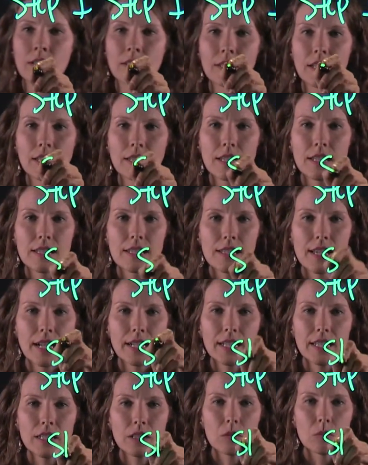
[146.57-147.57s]
Then the
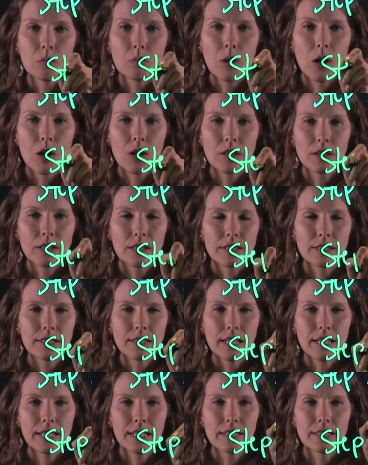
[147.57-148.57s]
second part, the
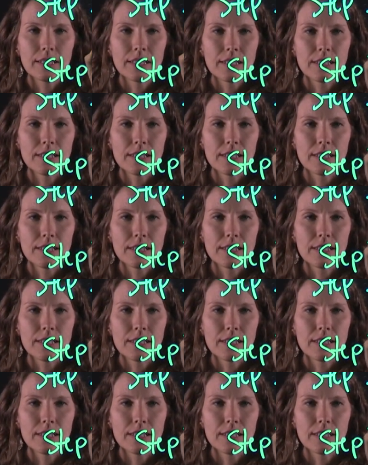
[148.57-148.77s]
second